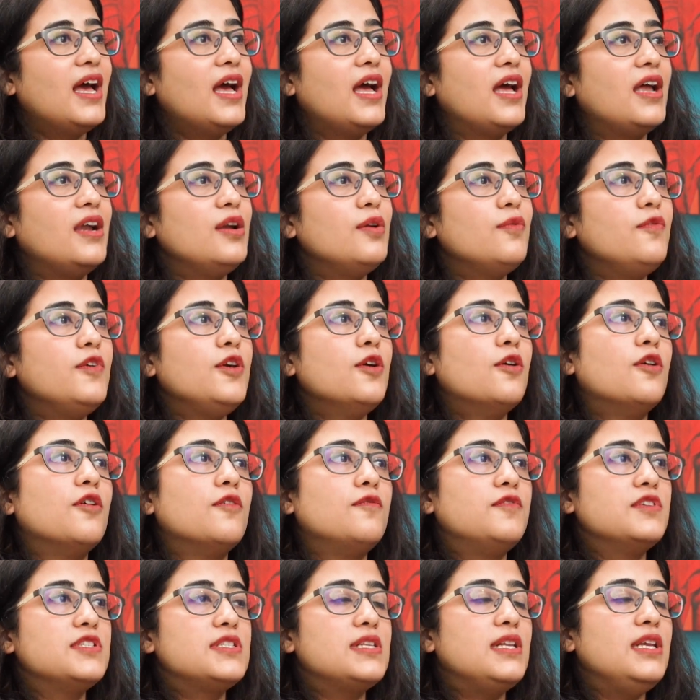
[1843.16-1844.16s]
And we
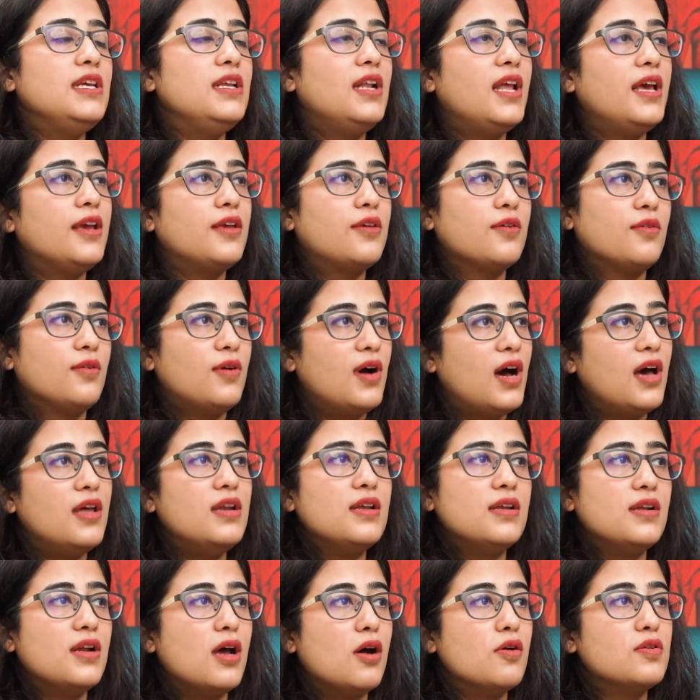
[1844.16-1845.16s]
obviously, like, our
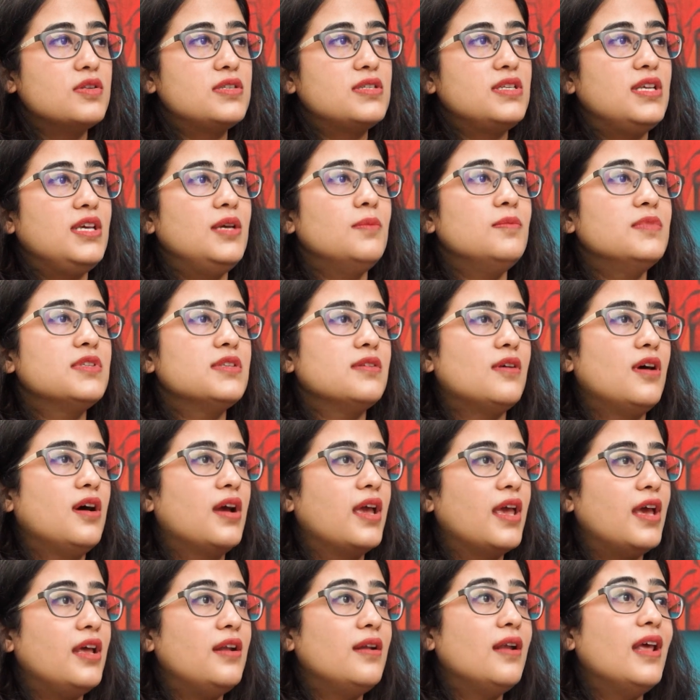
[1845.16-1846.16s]
in-house teams
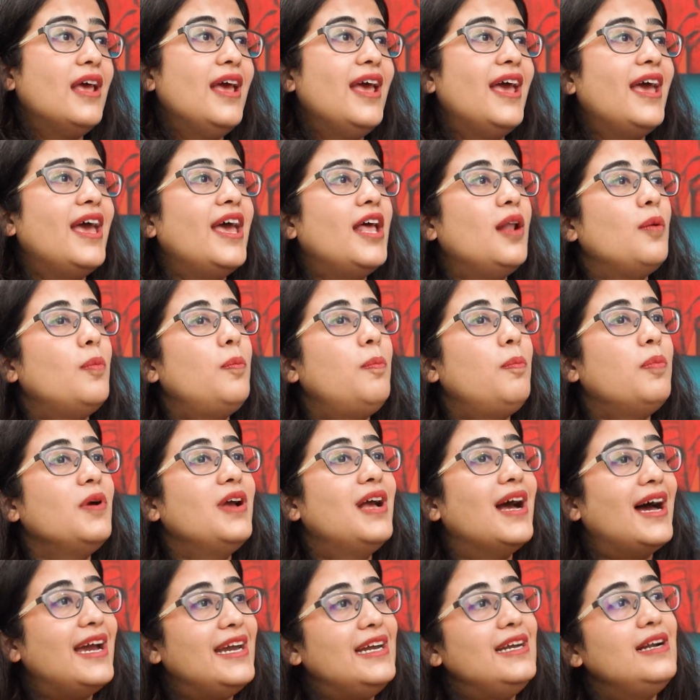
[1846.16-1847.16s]
again help
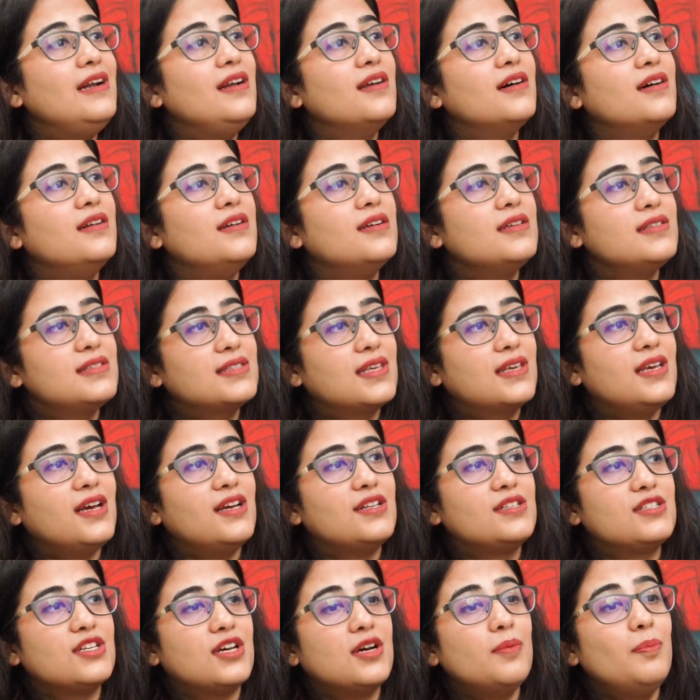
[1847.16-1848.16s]
guide learners ki
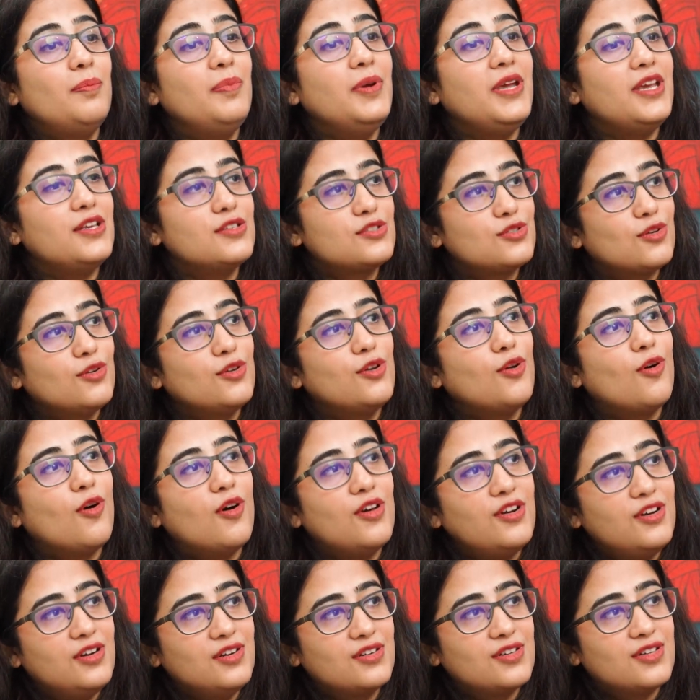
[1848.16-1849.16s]
acha, based on your
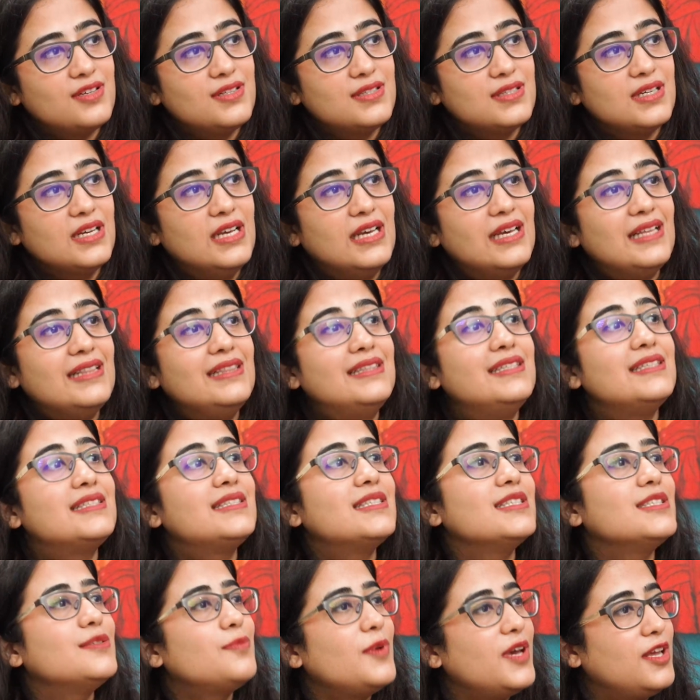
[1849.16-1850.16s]
interest, this
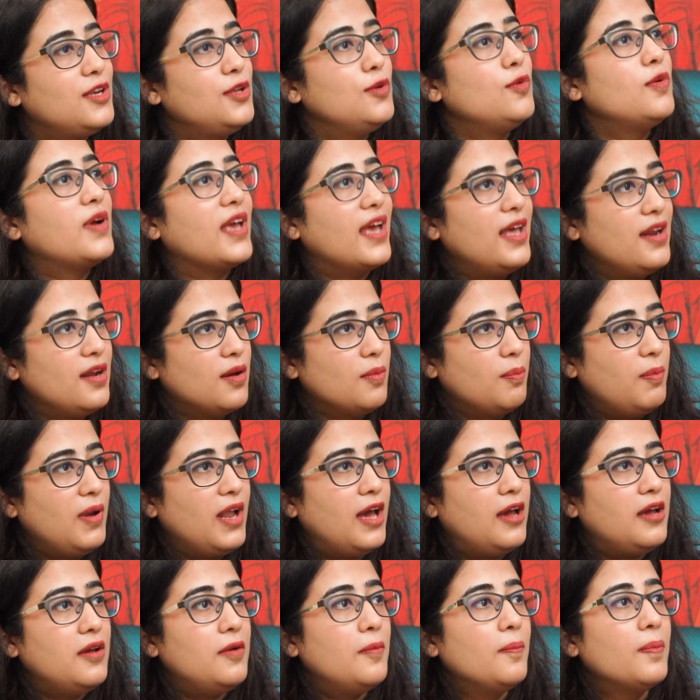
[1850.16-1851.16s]
is where you can
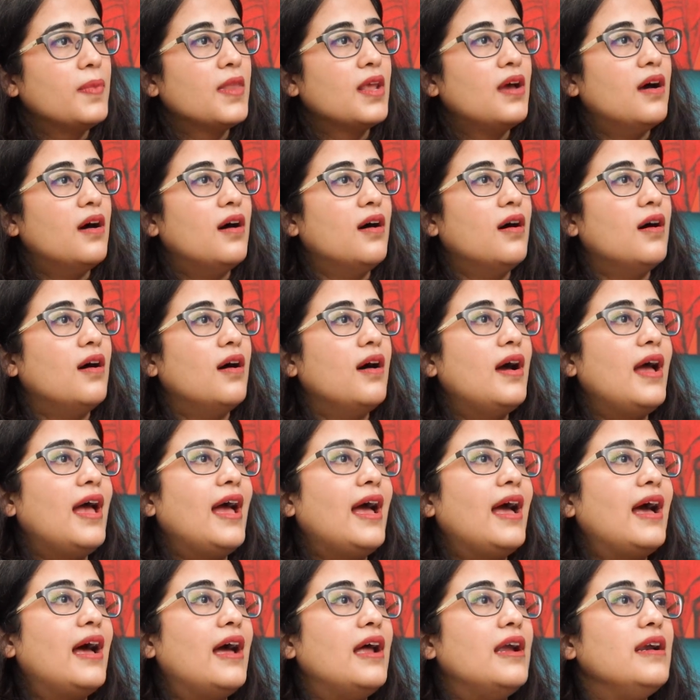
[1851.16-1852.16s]
apply.
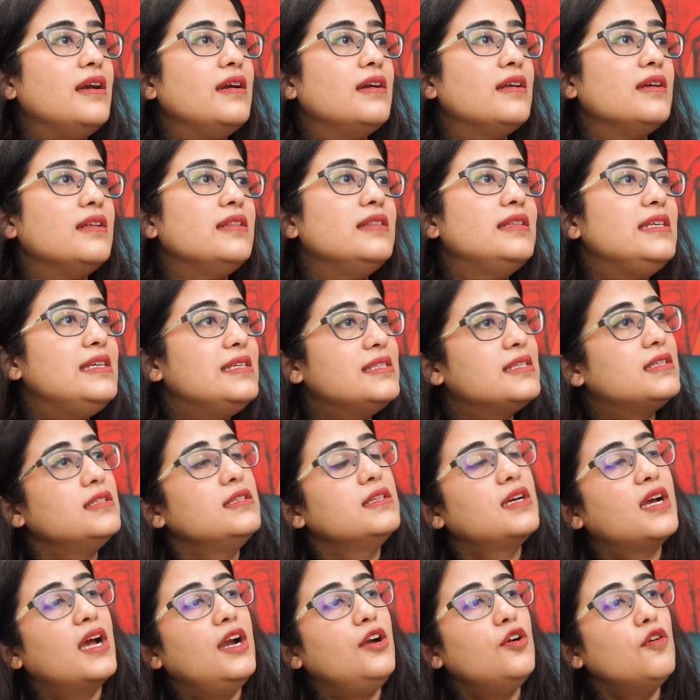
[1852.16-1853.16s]
And these are
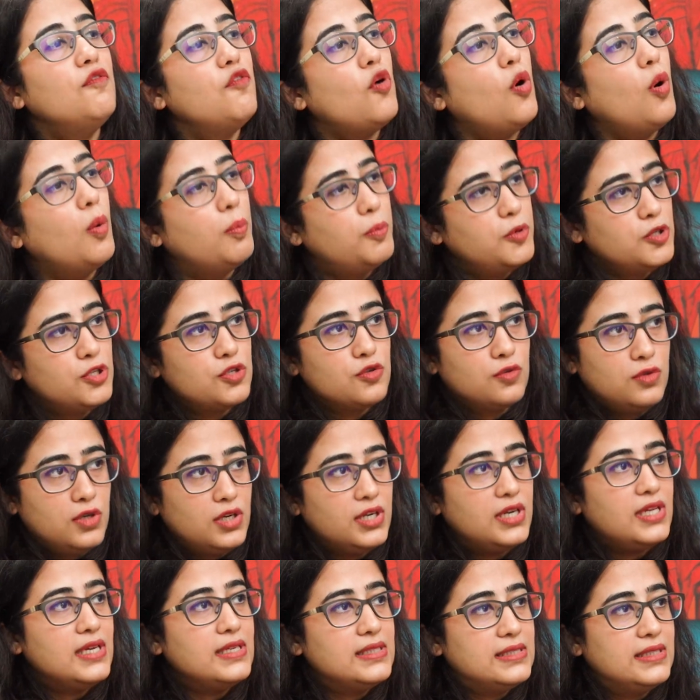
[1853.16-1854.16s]
the kind of
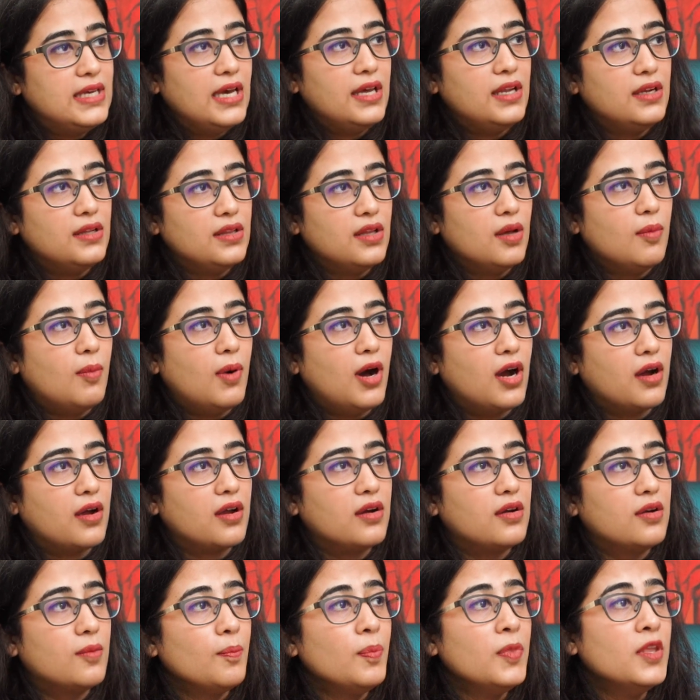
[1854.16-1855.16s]
opportunities there in the
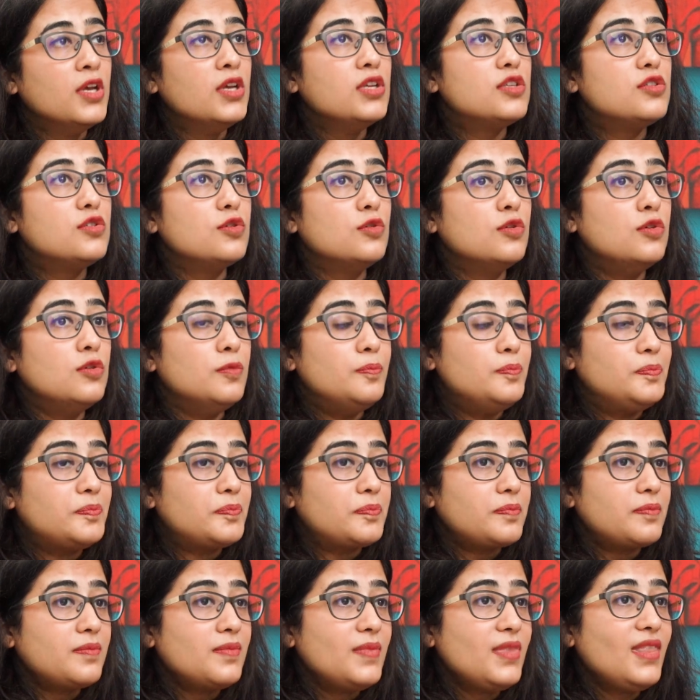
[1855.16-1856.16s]
market. So
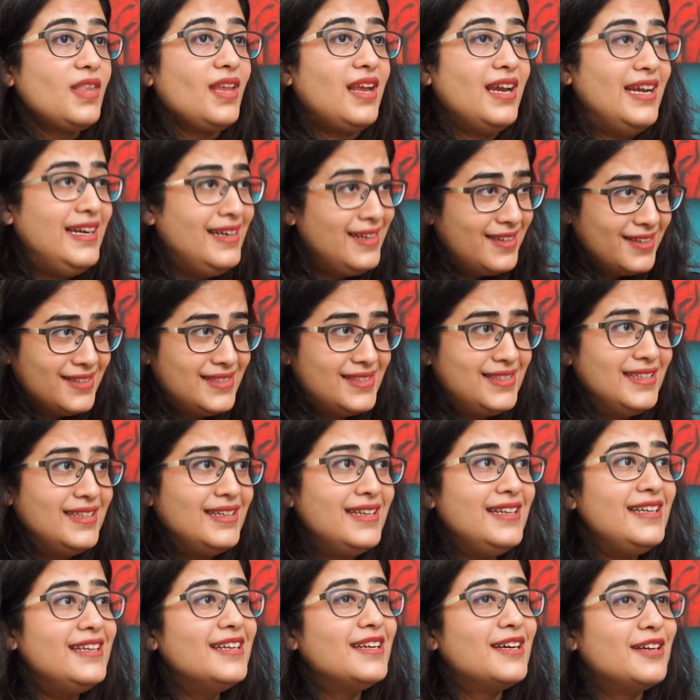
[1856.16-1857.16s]

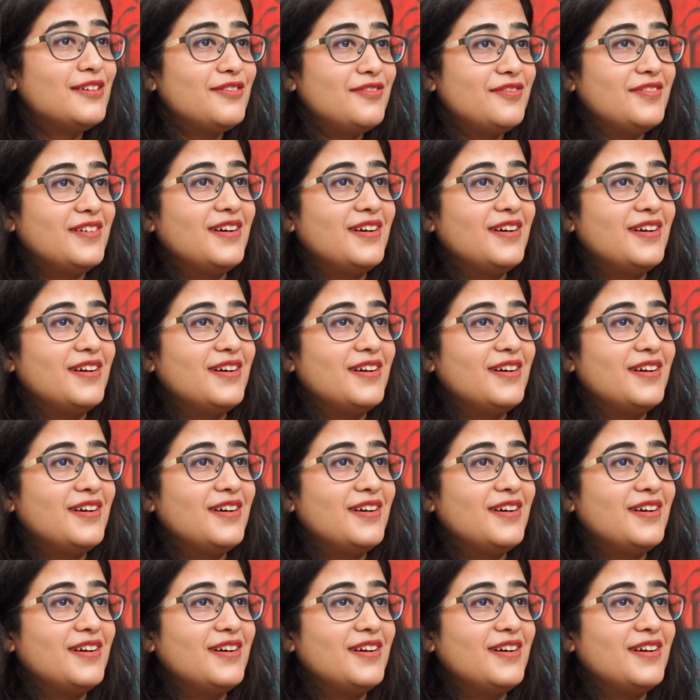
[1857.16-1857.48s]
interestingly enough,